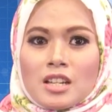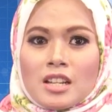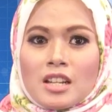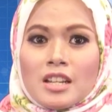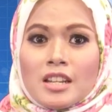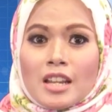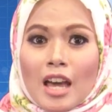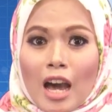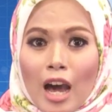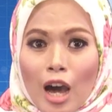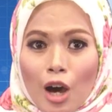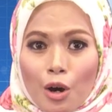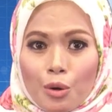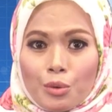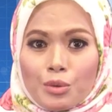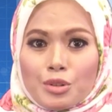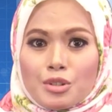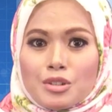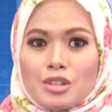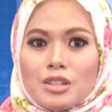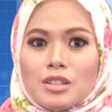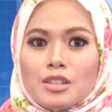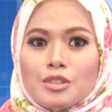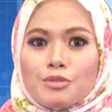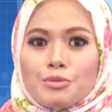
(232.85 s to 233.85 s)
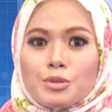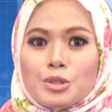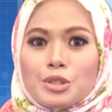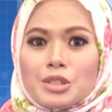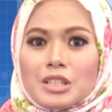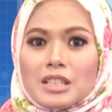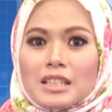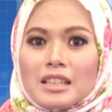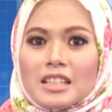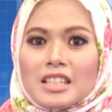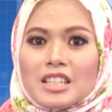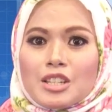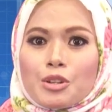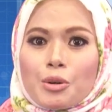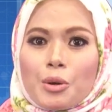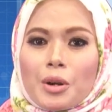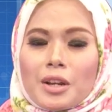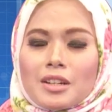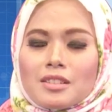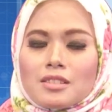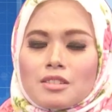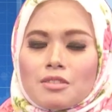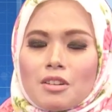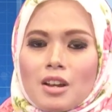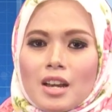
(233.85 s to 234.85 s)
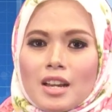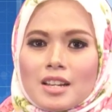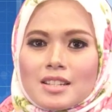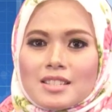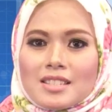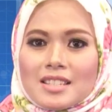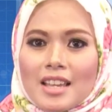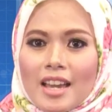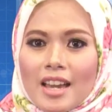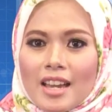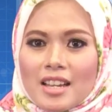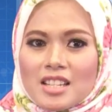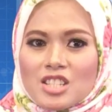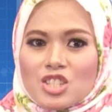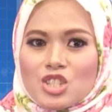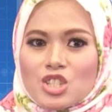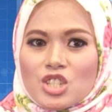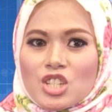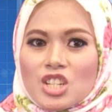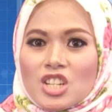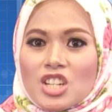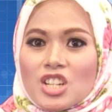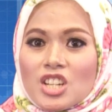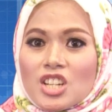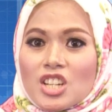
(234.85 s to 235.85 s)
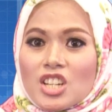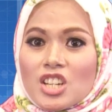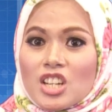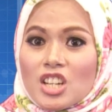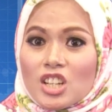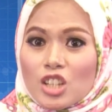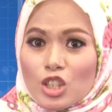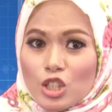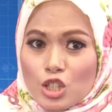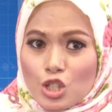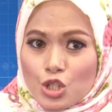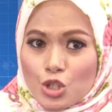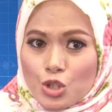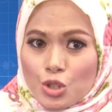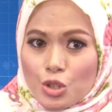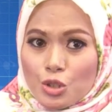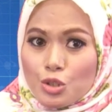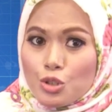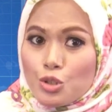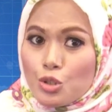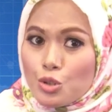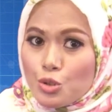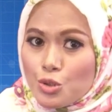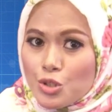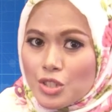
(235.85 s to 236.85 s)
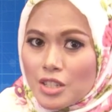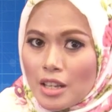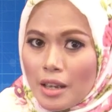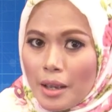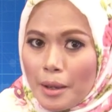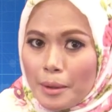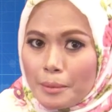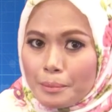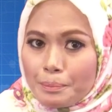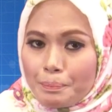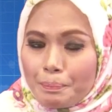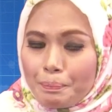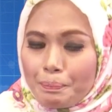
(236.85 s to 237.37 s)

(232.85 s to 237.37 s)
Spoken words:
now routinely characterized as English using.